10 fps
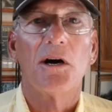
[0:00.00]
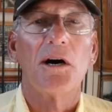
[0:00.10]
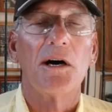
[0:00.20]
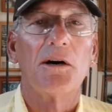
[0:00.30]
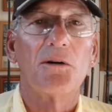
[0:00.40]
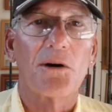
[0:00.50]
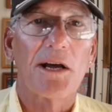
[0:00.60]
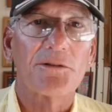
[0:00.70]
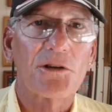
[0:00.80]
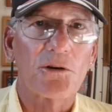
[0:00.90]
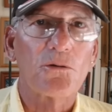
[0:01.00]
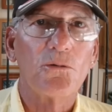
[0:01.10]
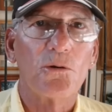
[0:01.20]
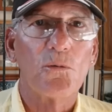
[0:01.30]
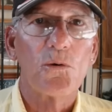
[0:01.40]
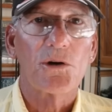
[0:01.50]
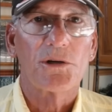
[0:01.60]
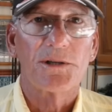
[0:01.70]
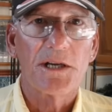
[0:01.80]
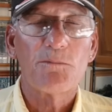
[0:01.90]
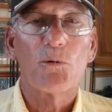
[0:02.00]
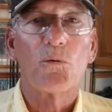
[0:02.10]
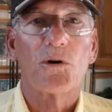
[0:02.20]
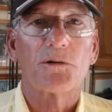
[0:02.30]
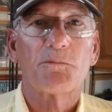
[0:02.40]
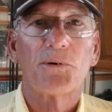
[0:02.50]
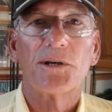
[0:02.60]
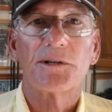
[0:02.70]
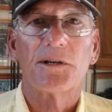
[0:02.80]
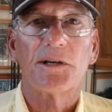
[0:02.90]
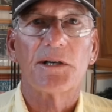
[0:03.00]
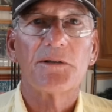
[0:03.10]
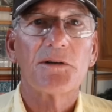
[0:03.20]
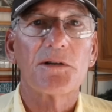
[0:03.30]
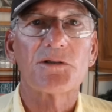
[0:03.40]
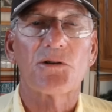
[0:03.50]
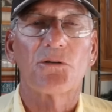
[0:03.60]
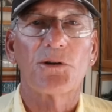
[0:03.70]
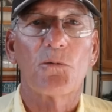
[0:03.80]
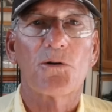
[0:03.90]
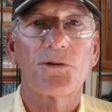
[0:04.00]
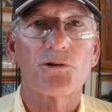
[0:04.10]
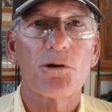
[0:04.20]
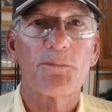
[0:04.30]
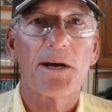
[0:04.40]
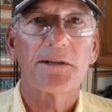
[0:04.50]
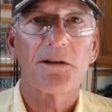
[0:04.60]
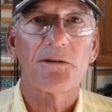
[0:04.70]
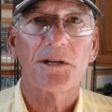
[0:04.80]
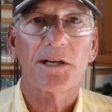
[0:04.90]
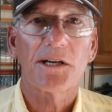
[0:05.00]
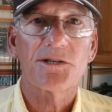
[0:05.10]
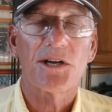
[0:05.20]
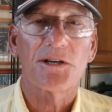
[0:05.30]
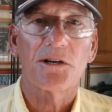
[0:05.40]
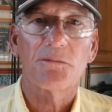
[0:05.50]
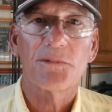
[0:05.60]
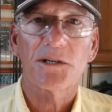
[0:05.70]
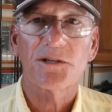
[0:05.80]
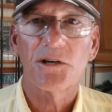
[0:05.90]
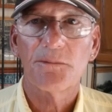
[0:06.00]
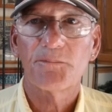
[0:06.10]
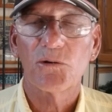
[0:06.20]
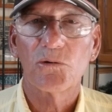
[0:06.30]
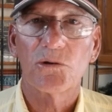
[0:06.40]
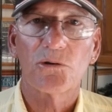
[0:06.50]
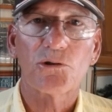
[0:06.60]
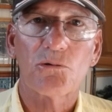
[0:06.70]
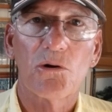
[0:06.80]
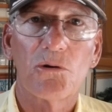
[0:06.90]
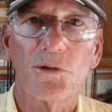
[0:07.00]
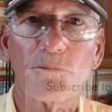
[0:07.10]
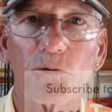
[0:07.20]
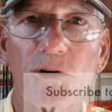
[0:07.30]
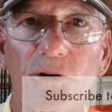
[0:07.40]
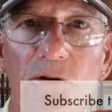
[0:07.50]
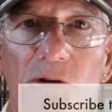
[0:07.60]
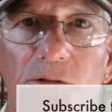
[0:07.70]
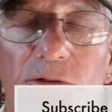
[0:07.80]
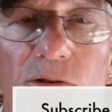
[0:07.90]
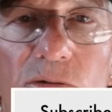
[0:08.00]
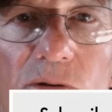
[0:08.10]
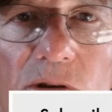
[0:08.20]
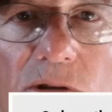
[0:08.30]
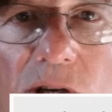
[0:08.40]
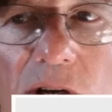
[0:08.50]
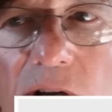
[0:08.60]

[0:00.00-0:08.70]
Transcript: or out into the cooler water, the deeper water. But it's certainly worth a trip out there. And like I said, you can mix it up, do a little troll in the morning early for tuna,